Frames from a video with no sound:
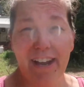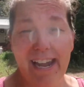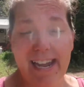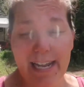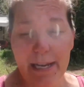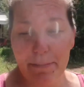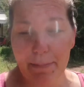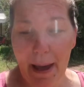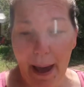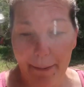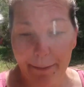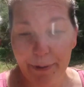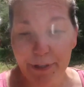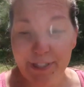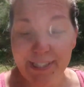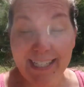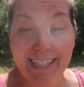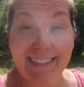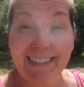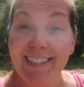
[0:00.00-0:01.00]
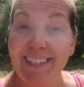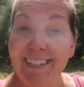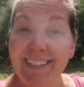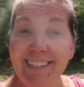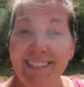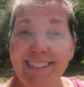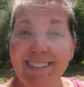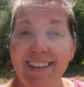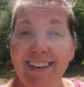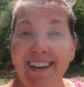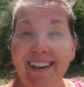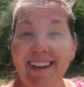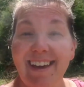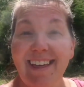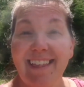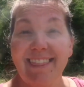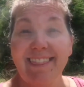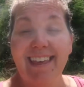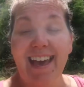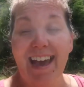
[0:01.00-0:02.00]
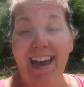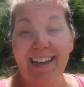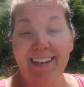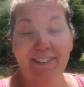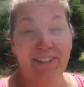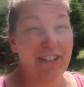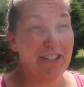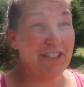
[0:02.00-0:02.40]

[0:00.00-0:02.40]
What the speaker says: 8 pepper seedlings that are